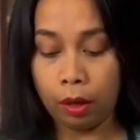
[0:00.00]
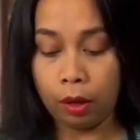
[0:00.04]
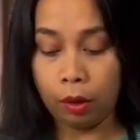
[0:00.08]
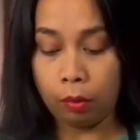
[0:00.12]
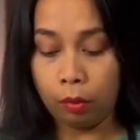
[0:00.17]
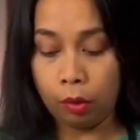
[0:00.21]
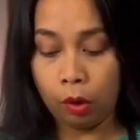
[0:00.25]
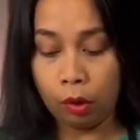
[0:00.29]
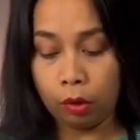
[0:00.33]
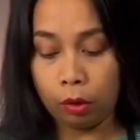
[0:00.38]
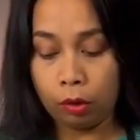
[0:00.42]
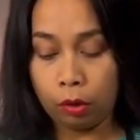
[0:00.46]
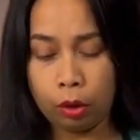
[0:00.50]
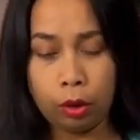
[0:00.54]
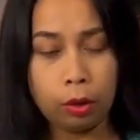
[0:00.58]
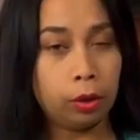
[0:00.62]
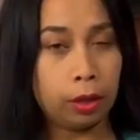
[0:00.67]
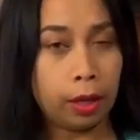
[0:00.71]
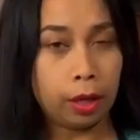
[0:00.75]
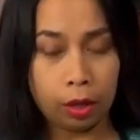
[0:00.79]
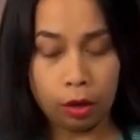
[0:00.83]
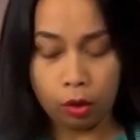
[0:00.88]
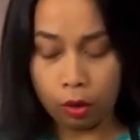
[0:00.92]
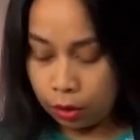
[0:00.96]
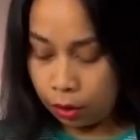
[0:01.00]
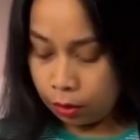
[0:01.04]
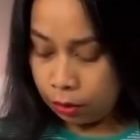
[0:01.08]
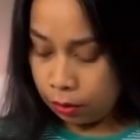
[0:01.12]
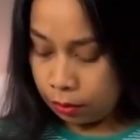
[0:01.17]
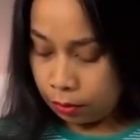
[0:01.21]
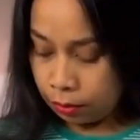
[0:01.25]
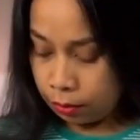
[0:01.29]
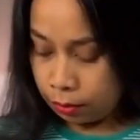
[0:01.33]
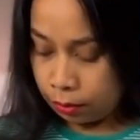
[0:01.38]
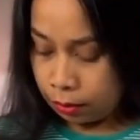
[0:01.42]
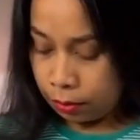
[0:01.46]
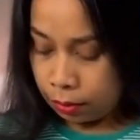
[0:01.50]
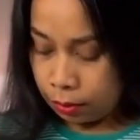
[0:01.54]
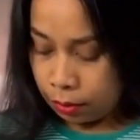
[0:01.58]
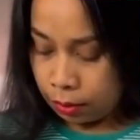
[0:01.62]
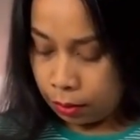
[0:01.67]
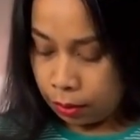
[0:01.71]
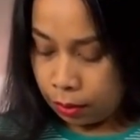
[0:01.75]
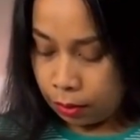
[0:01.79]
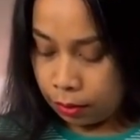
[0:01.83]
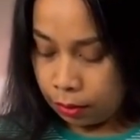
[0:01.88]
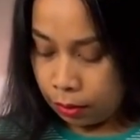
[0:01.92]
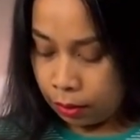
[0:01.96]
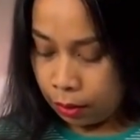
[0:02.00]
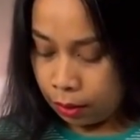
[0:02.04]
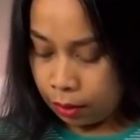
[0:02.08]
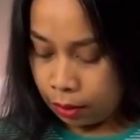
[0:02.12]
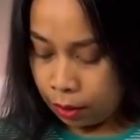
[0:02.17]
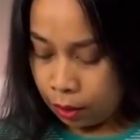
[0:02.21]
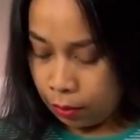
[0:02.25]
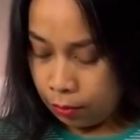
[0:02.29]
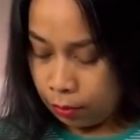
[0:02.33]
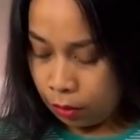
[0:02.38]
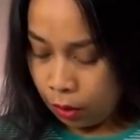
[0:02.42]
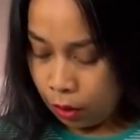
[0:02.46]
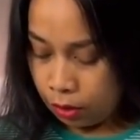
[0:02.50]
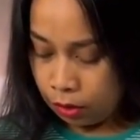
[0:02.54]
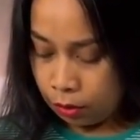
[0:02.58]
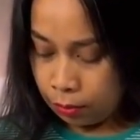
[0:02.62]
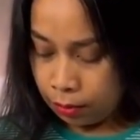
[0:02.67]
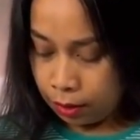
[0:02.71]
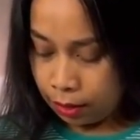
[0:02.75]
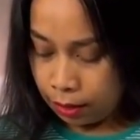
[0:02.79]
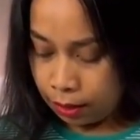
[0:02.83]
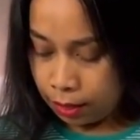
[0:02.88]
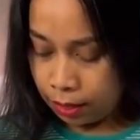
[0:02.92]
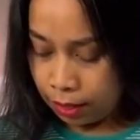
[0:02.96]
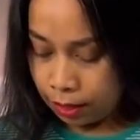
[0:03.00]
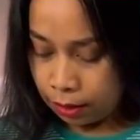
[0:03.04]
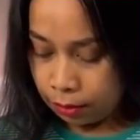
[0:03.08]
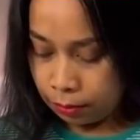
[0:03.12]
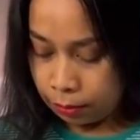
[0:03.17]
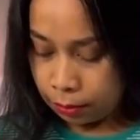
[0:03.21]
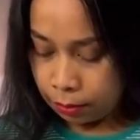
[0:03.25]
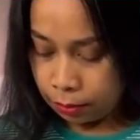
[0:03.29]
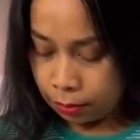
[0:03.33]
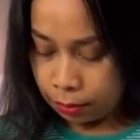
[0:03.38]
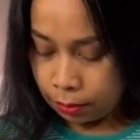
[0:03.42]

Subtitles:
I'm going to turn that on, approximately.